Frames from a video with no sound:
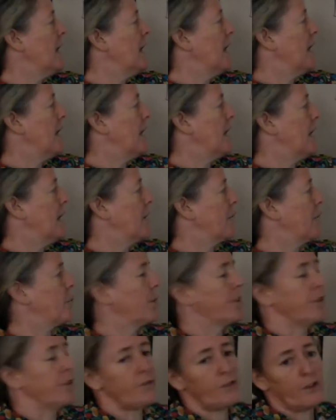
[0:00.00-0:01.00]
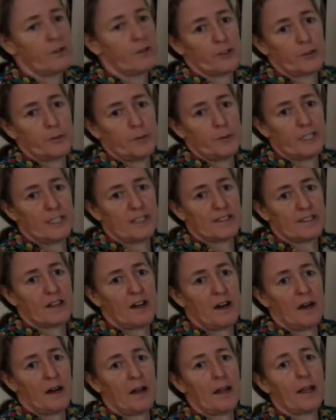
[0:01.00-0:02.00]
And when the flow speed is
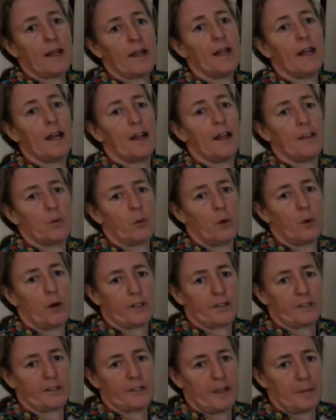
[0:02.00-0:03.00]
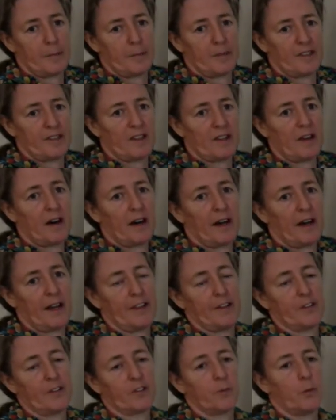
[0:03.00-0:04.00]
high and the water depth is high,
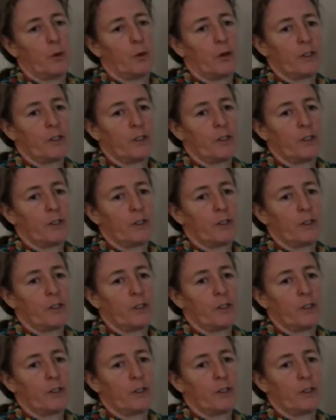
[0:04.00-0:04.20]
there's more